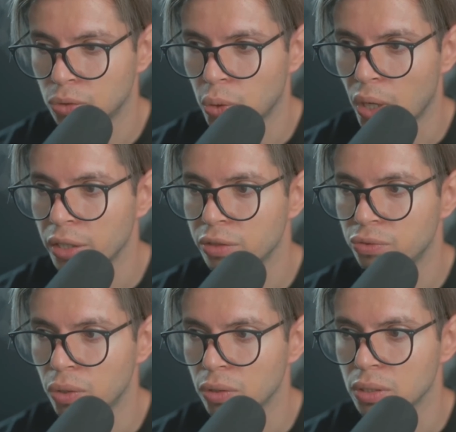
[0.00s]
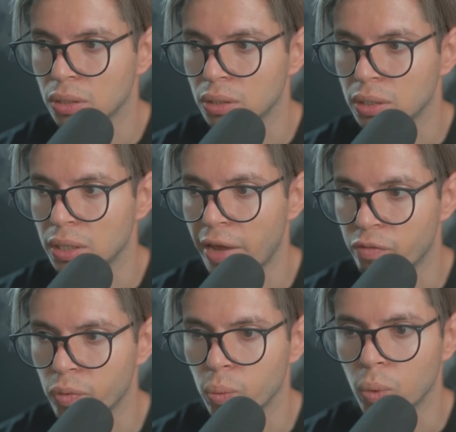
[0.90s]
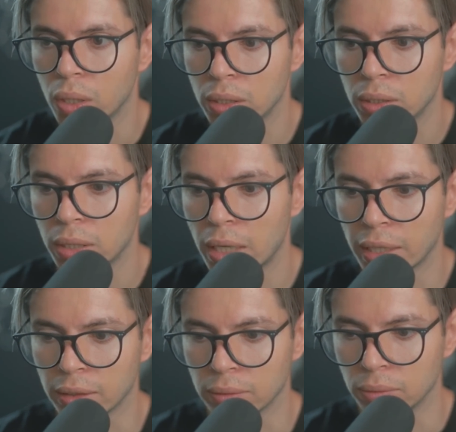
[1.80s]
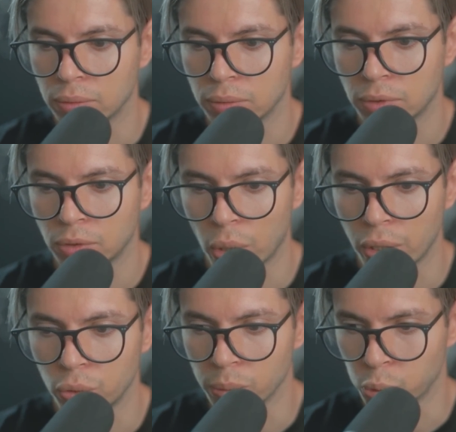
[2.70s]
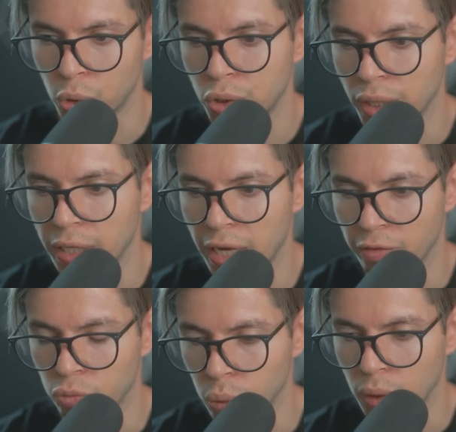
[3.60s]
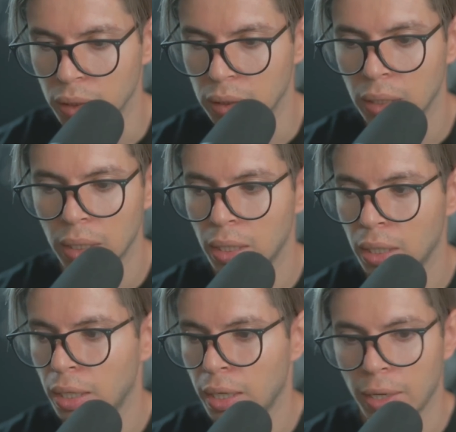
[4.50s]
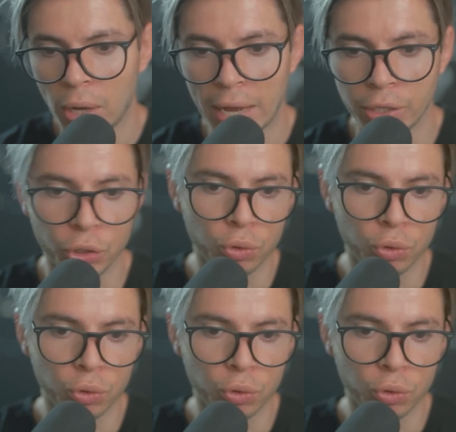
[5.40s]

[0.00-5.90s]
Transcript: Trying to focus on everyone and trying to appreciate everyone, and you